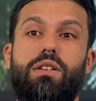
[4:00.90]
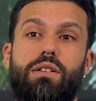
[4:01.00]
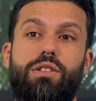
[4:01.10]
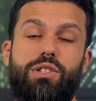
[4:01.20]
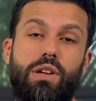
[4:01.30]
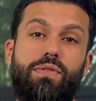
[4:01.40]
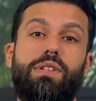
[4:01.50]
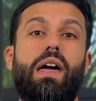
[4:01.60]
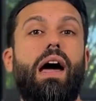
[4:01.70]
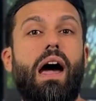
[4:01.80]
shifts
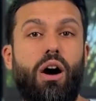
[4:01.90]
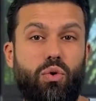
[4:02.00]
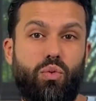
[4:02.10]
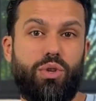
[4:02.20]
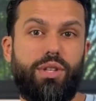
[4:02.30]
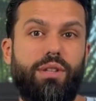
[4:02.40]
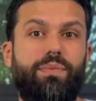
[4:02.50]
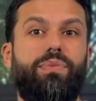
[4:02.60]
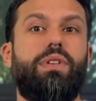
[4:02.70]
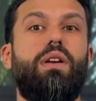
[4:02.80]
outward,
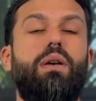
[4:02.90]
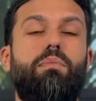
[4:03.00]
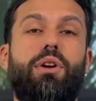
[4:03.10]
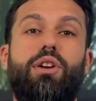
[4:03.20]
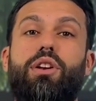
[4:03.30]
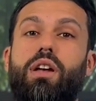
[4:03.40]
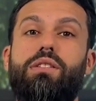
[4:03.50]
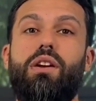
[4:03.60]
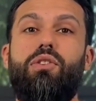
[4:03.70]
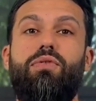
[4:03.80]
but you're not
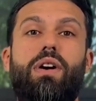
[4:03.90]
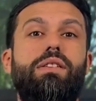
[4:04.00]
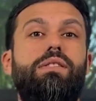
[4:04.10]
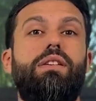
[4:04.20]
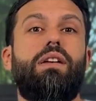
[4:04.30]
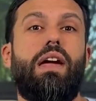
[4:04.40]
sacrificing